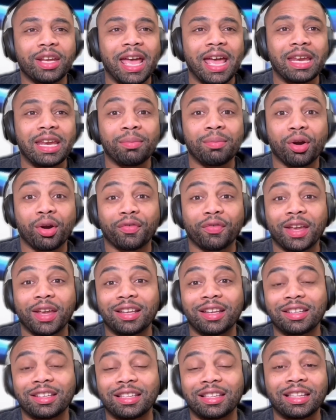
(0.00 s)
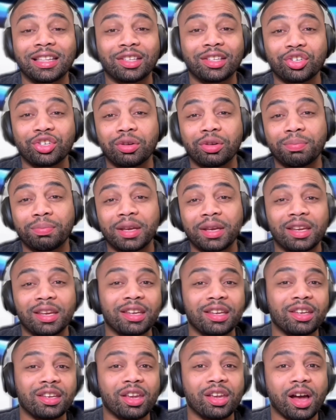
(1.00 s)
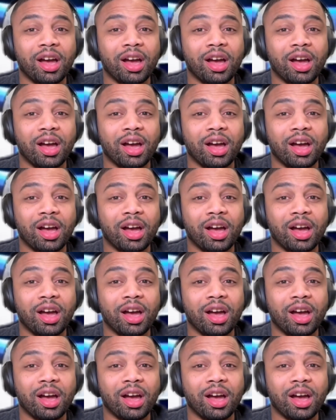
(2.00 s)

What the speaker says: Eddie Murphy hinted that there should be